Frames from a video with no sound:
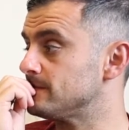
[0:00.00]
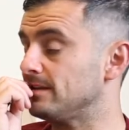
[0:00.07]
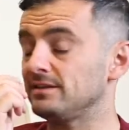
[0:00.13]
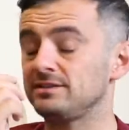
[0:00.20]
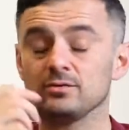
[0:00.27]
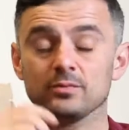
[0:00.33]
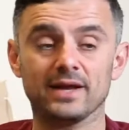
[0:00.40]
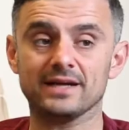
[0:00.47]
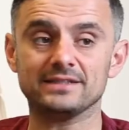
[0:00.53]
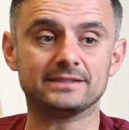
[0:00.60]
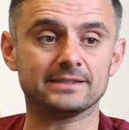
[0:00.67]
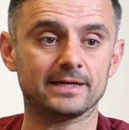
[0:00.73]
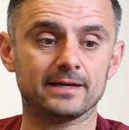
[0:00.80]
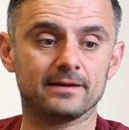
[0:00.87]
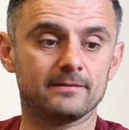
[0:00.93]
At least the way I
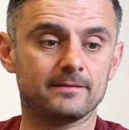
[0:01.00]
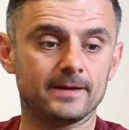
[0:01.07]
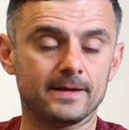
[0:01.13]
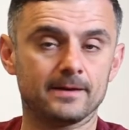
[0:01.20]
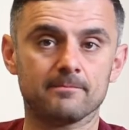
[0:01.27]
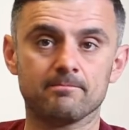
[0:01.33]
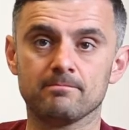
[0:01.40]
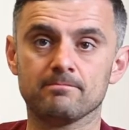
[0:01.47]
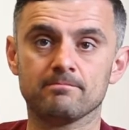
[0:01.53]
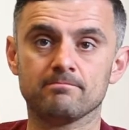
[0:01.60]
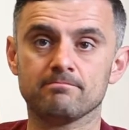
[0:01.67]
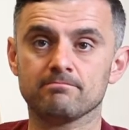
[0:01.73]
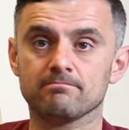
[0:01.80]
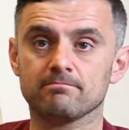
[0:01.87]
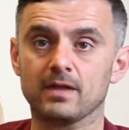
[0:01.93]
see it. Like,
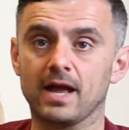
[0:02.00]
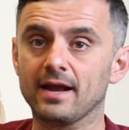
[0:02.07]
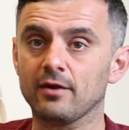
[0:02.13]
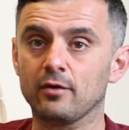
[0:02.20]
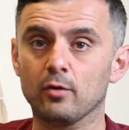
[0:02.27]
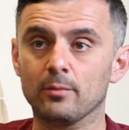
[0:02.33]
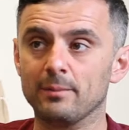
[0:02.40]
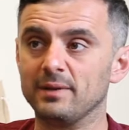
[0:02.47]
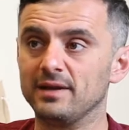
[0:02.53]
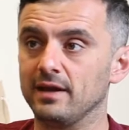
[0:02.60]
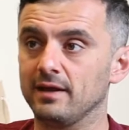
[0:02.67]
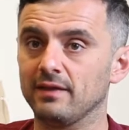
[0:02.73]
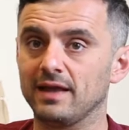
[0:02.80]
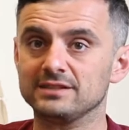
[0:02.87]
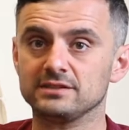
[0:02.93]
I got home at
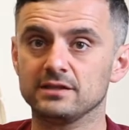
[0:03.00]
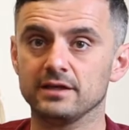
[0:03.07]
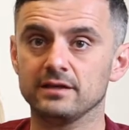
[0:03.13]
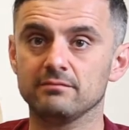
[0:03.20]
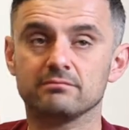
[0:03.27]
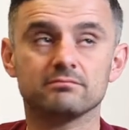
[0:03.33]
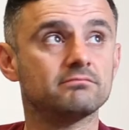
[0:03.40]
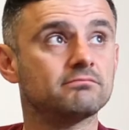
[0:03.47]
midnight last night.